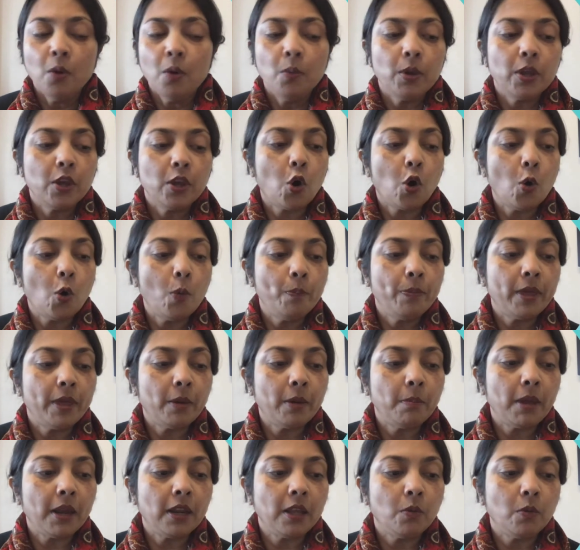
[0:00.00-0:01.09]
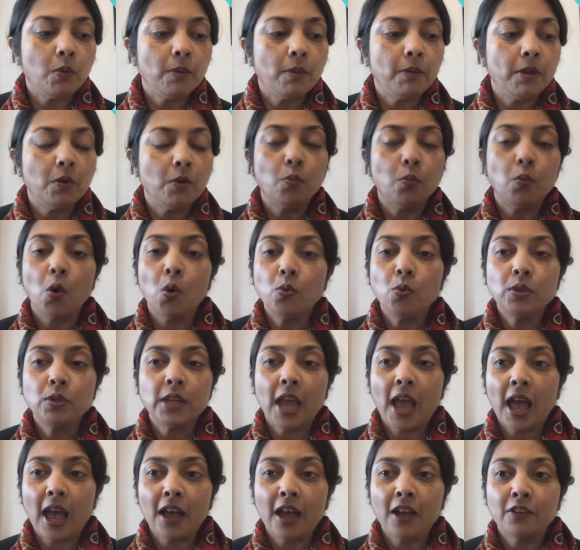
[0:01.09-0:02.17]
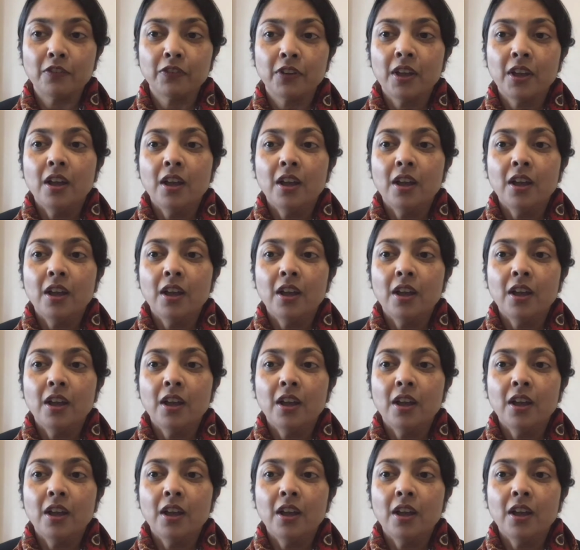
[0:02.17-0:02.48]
We hope that many women won't have